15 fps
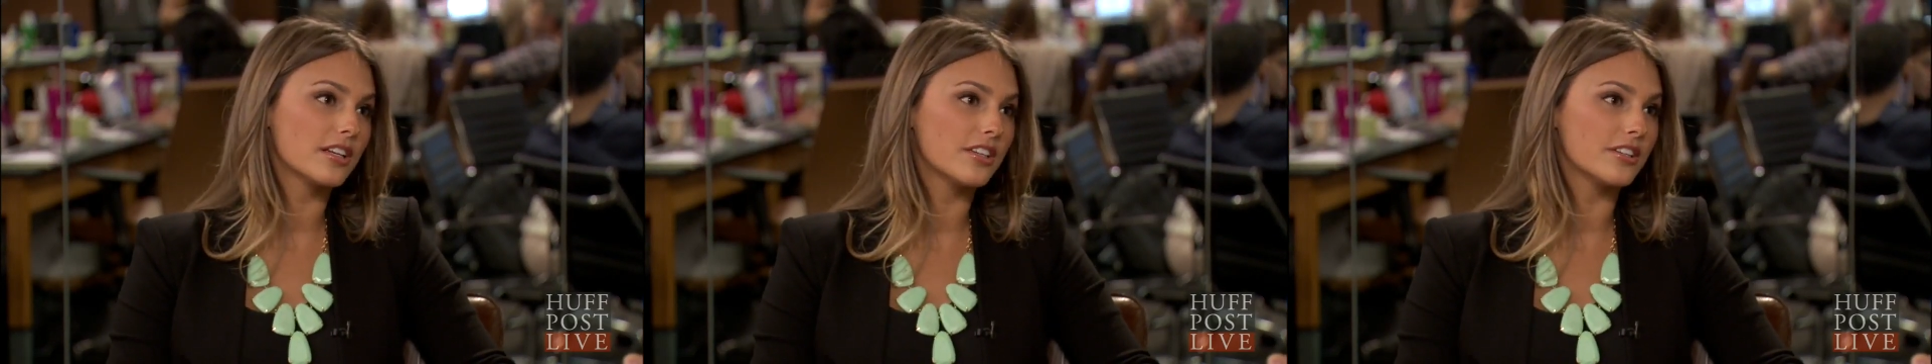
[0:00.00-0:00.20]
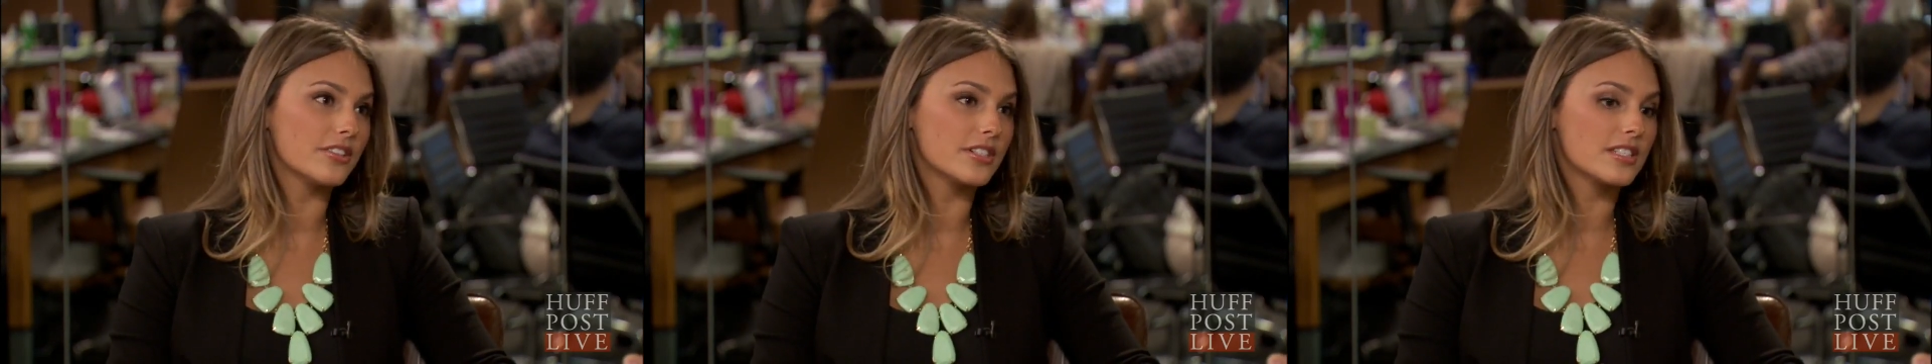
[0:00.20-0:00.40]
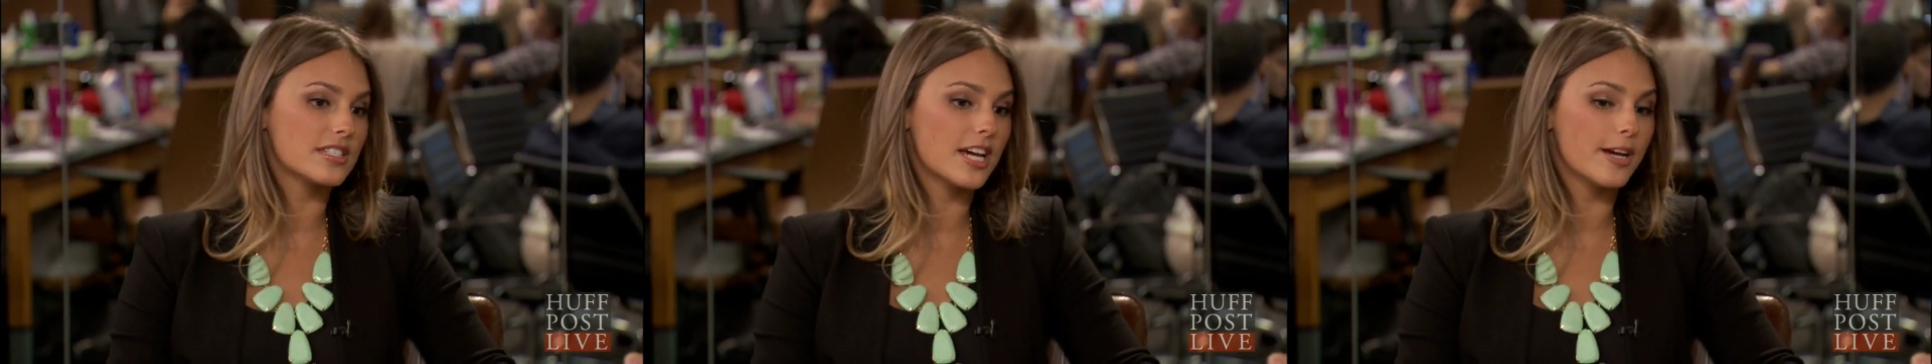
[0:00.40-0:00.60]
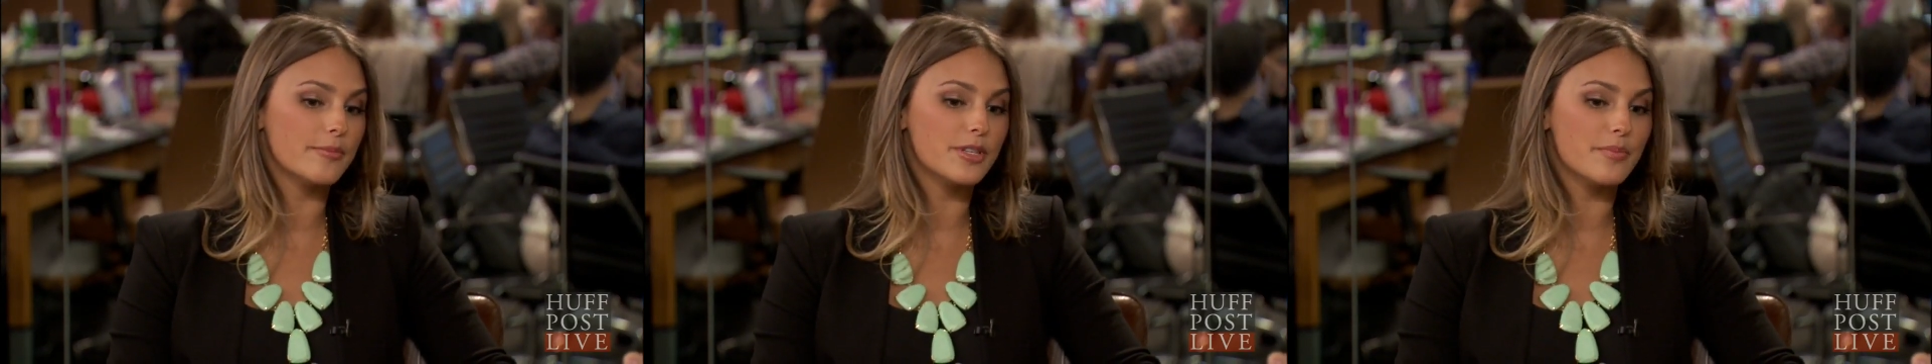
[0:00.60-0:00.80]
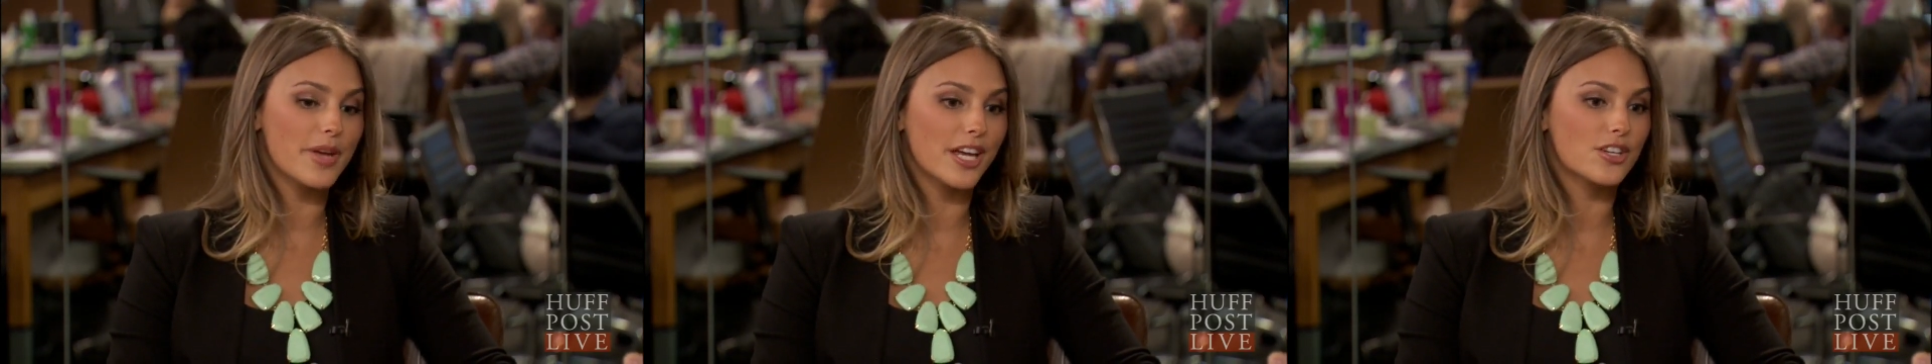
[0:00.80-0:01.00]
It's time
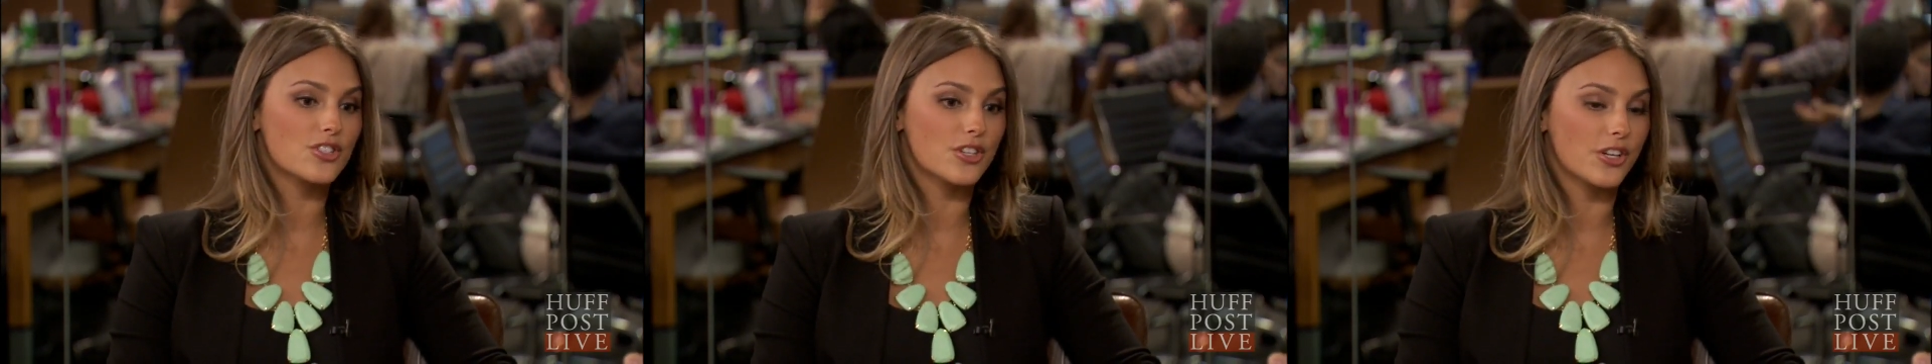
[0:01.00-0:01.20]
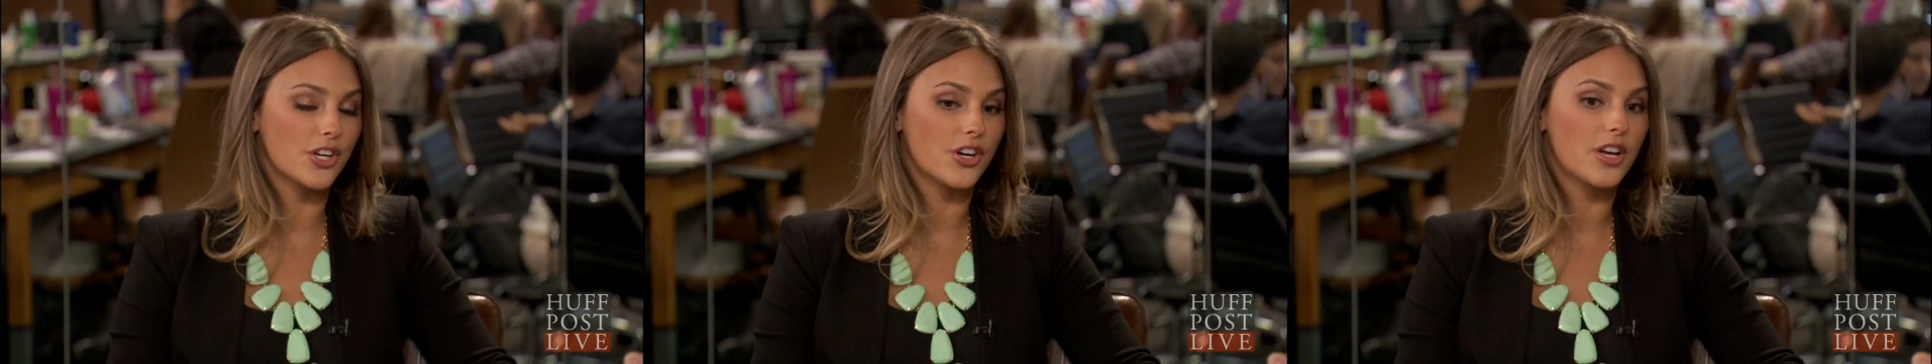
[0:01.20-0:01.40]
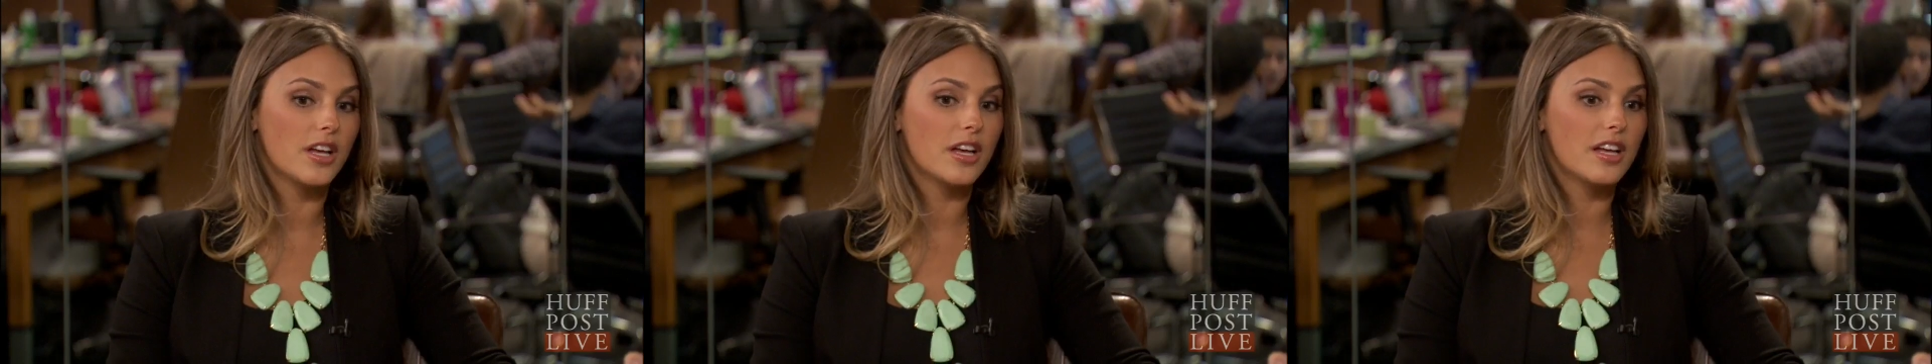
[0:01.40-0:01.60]
to make sure